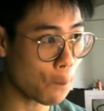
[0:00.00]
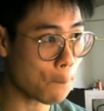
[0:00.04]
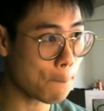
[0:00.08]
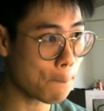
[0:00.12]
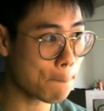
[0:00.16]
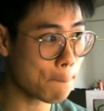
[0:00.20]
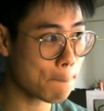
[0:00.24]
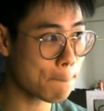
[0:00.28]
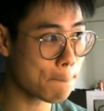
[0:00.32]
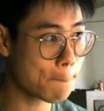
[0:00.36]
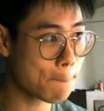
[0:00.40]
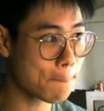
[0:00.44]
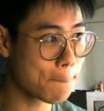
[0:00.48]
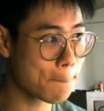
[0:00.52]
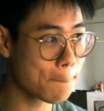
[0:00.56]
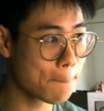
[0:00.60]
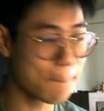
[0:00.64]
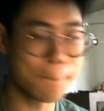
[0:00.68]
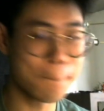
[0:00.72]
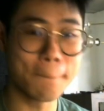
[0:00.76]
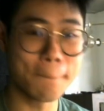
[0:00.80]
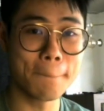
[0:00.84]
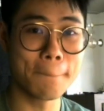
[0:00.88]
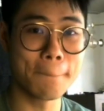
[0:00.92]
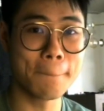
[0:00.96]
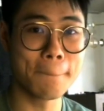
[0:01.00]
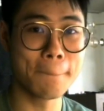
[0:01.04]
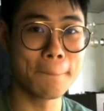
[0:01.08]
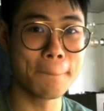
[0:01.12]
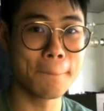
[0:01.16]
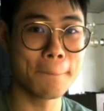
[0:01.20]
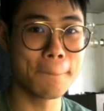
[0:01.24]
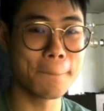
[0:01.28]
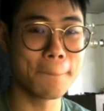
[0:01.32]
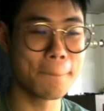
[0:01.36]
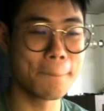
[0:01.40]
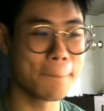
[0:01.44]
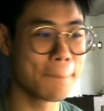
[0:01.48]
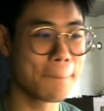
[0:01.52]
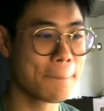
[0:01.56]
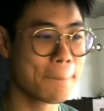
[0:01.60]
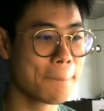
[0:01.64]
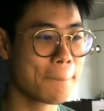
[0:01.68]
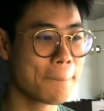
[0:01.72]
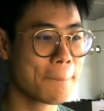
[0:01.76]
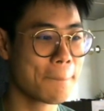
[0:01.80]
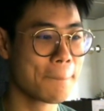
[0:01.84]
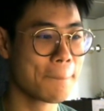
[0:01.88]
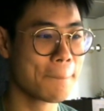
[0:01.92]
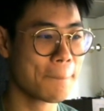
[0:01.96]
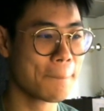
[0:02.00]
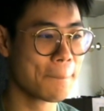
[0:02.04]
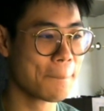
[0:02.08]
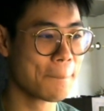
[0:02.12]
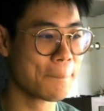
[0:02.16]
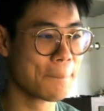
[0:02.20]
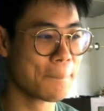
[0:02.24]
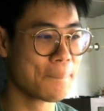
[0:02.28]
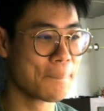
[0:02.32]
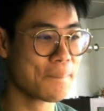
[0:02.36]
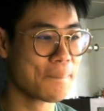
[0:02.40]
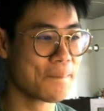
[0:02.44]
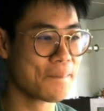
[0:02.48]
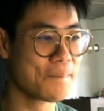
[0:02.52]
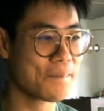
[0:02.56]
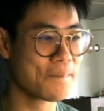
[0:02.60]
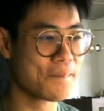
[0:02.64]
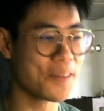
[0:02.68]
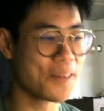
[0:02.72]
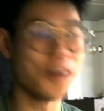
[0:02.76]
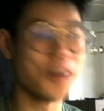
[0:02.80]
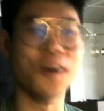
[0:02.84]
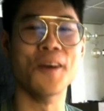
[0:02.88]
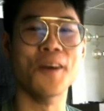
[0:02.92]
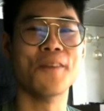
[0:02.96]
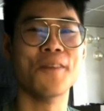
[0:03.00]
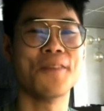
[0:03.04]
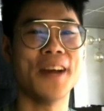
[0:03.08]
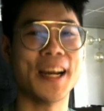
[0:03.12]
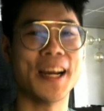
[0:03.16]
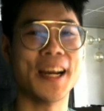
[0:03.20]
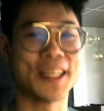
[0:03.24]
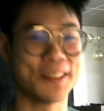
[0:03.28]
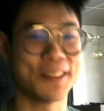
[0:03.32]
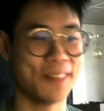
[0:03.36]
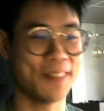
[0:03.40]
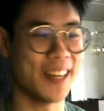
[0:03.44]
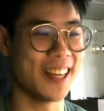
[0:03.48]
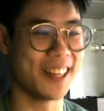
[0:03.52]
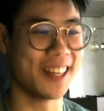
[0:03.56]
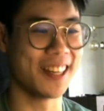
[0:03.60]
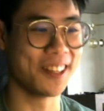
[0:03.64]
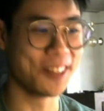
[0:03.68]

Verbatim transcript: Good pulls. I came in at the right time. Yo, facts, man.